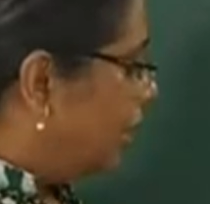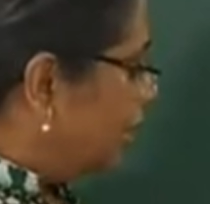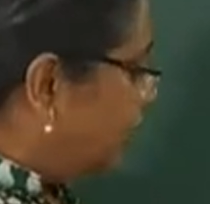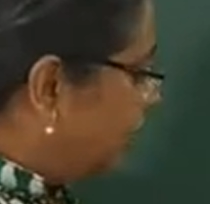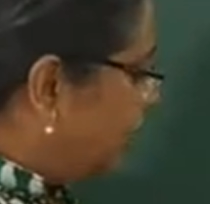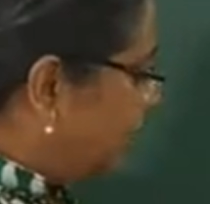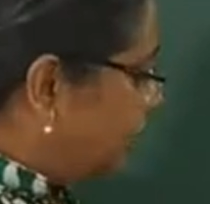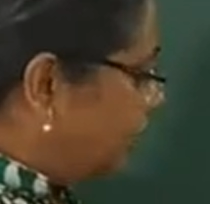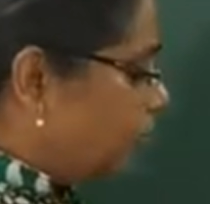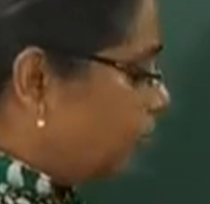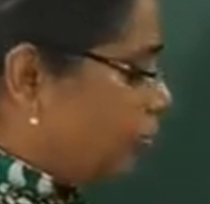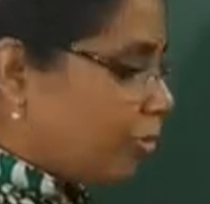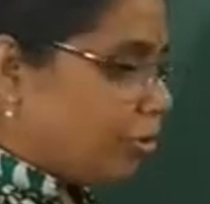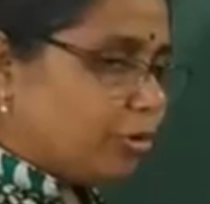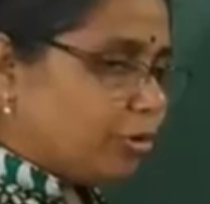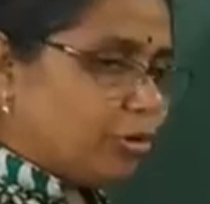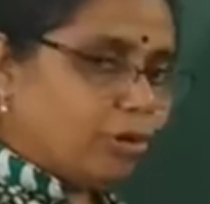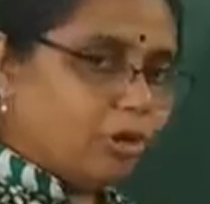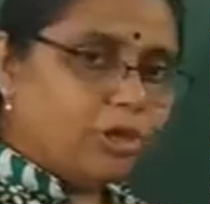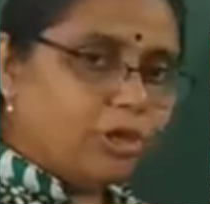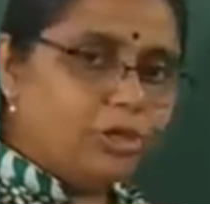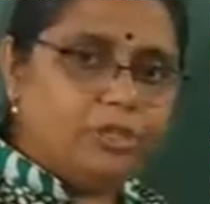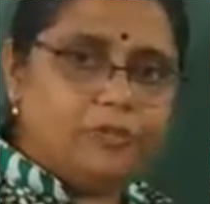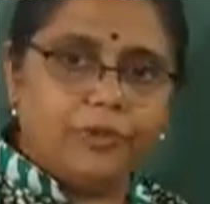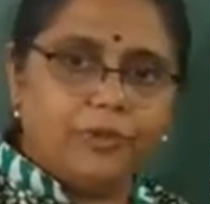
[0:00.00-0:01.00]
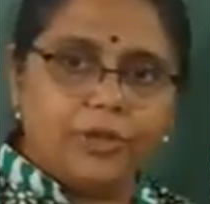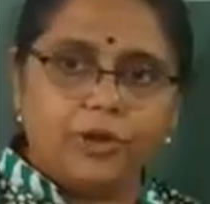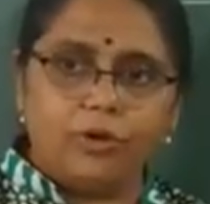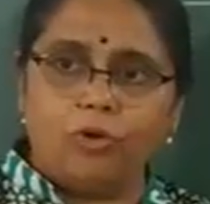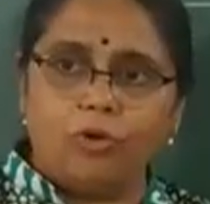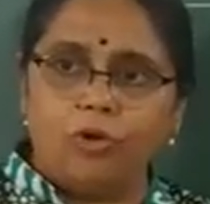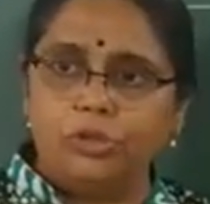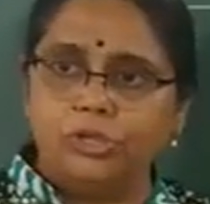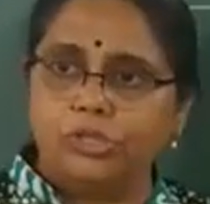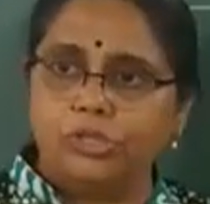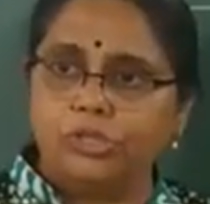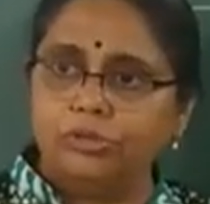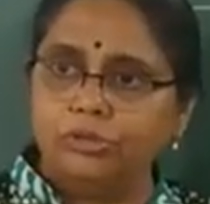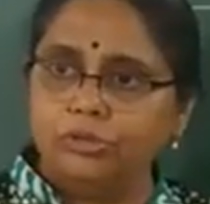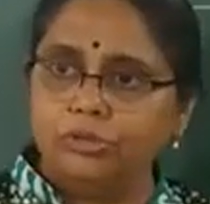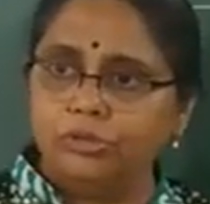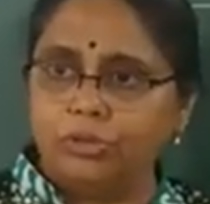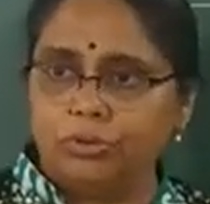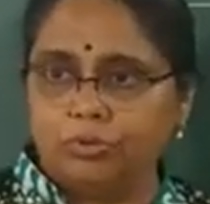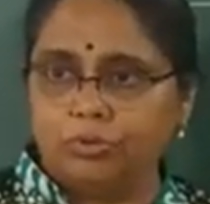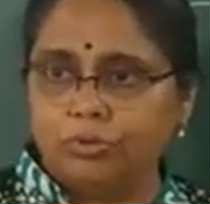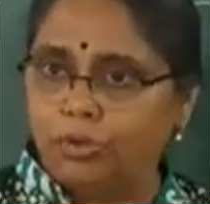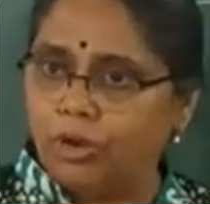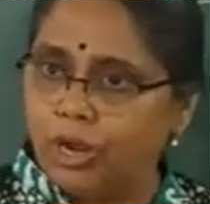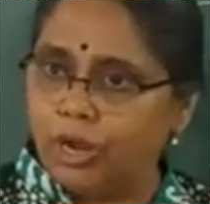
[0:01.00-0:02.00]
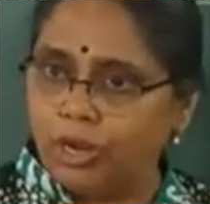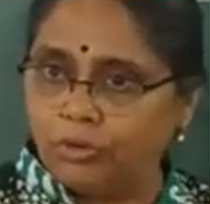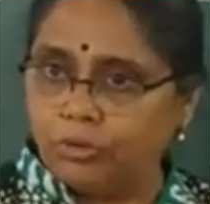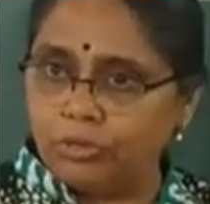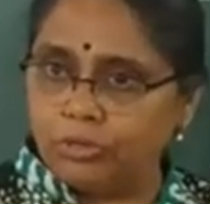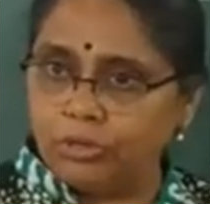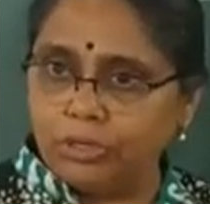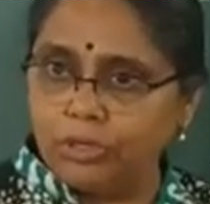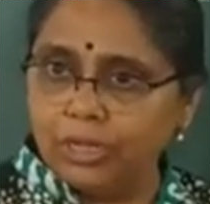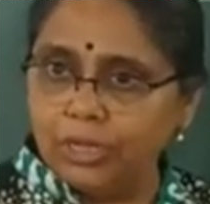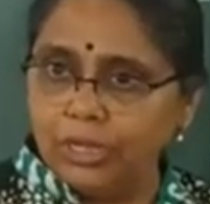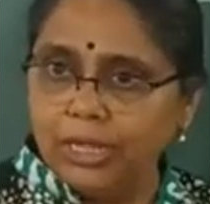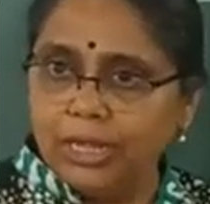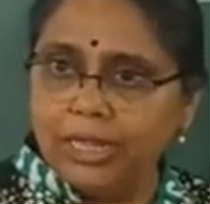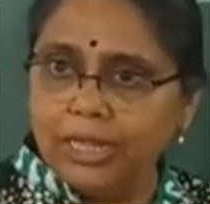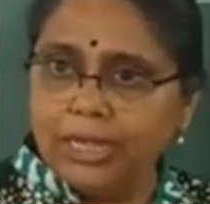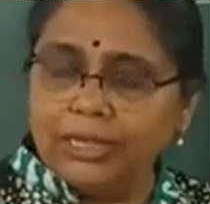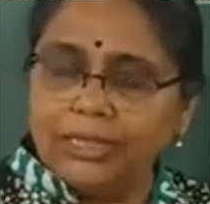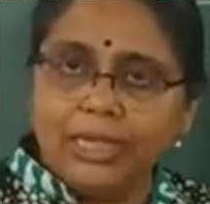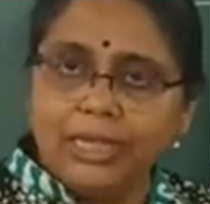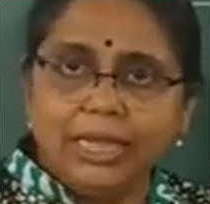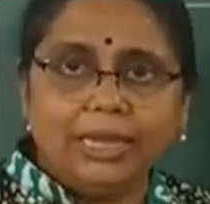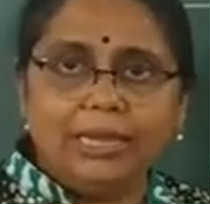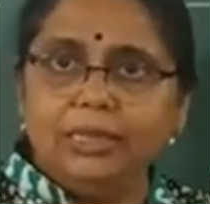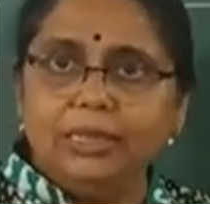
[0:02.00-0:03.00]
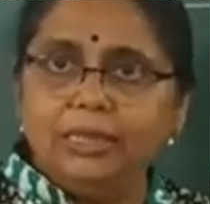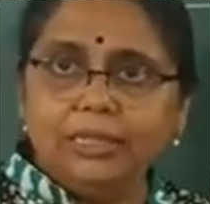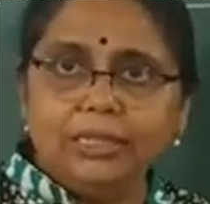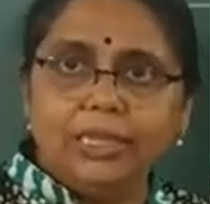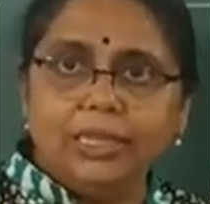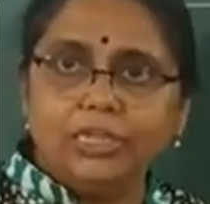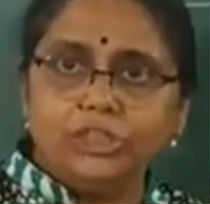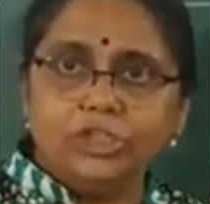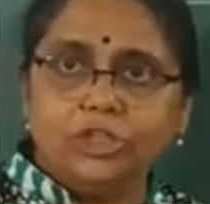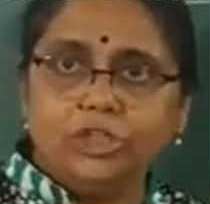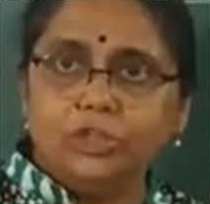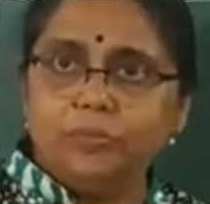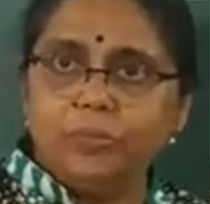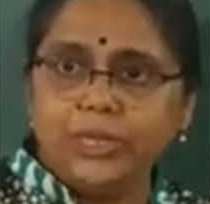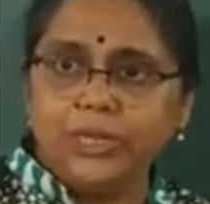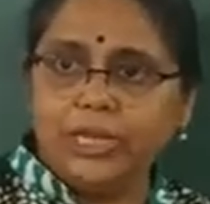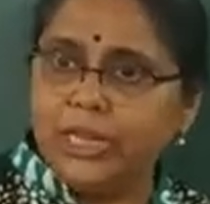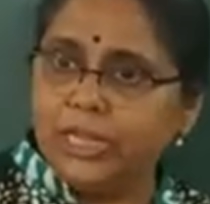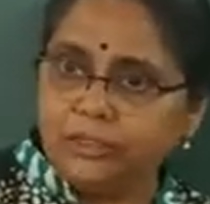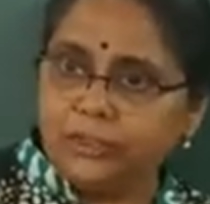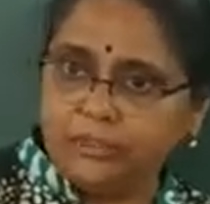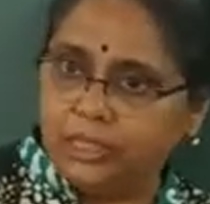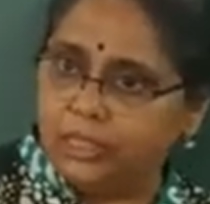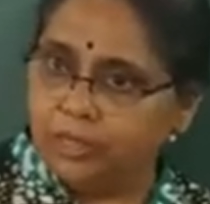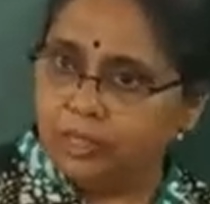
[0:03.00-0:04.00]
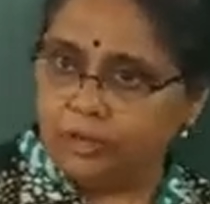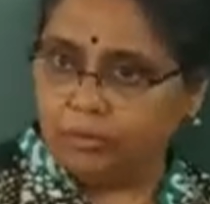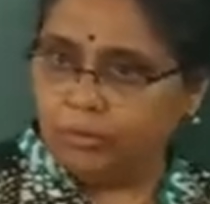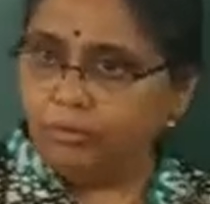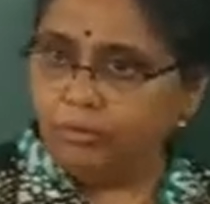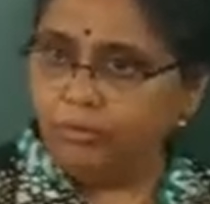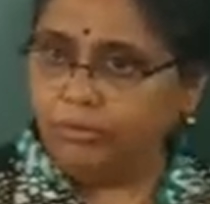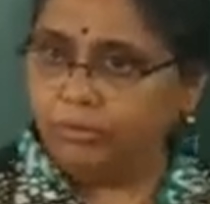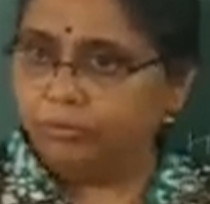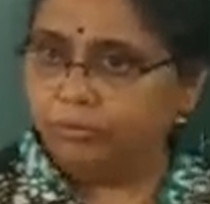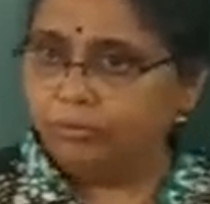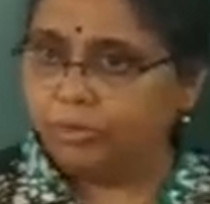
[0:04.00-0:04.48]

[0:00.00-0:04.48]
Then protons were also thrown out. Then there should be nothing, no?